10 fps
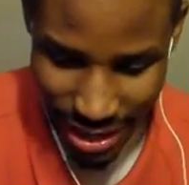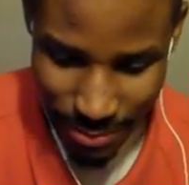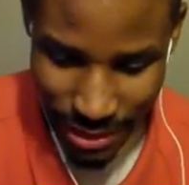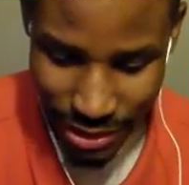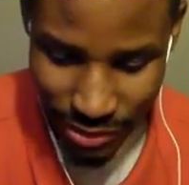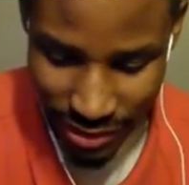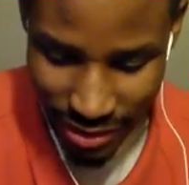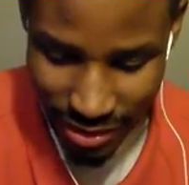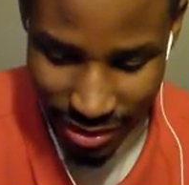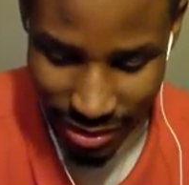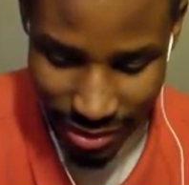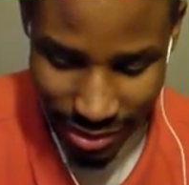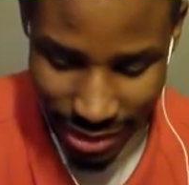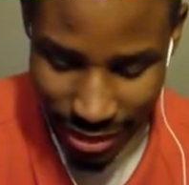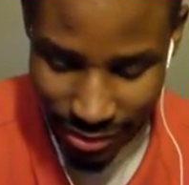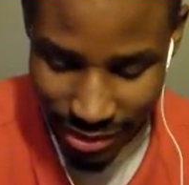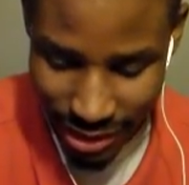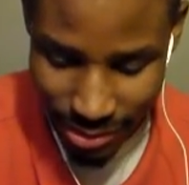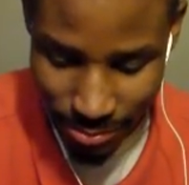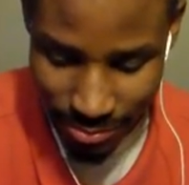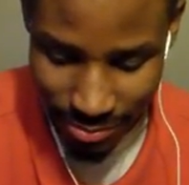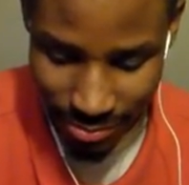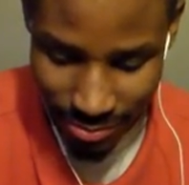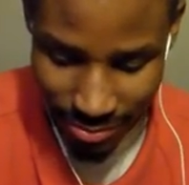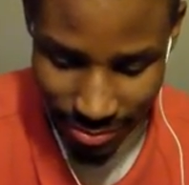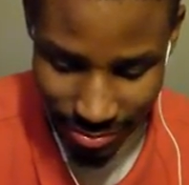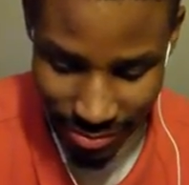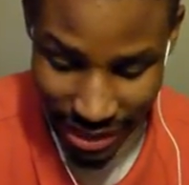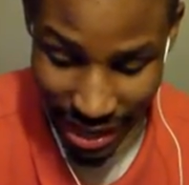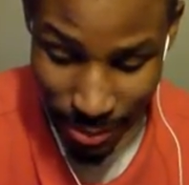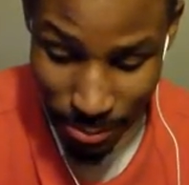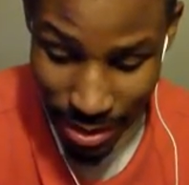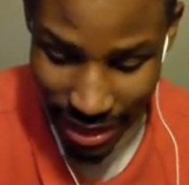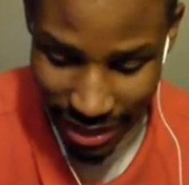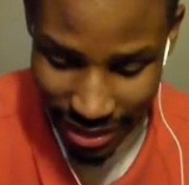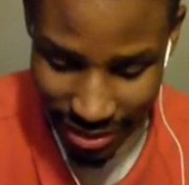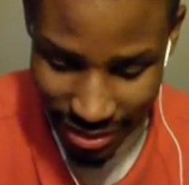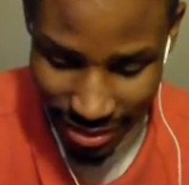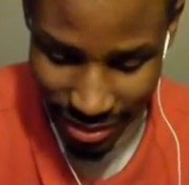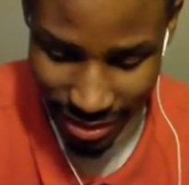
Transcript: Yeah, I'm at strength because counter. You might catch up here. Yeah, I might.